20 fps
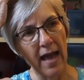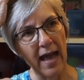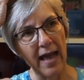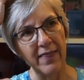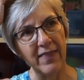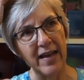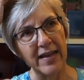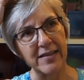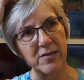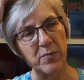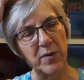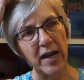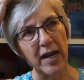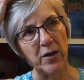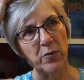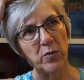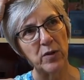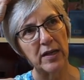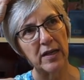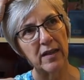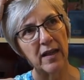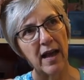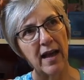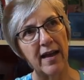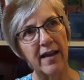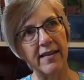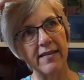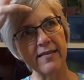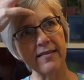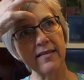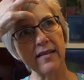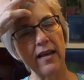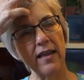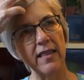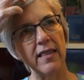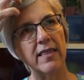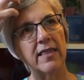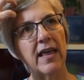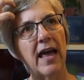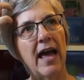And that's when I realized
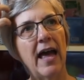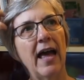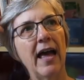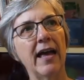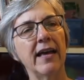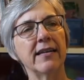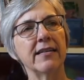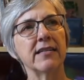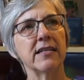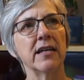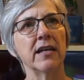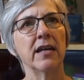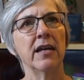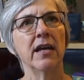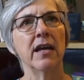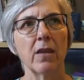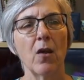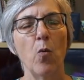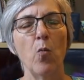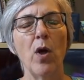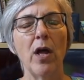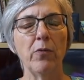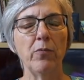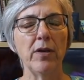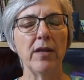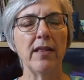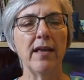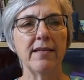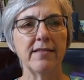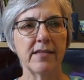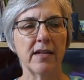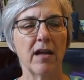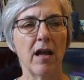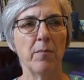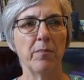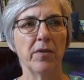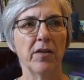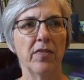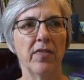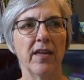that, well, I realized a
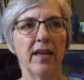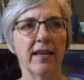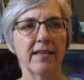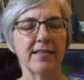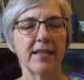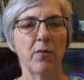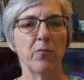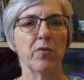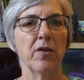couple of things.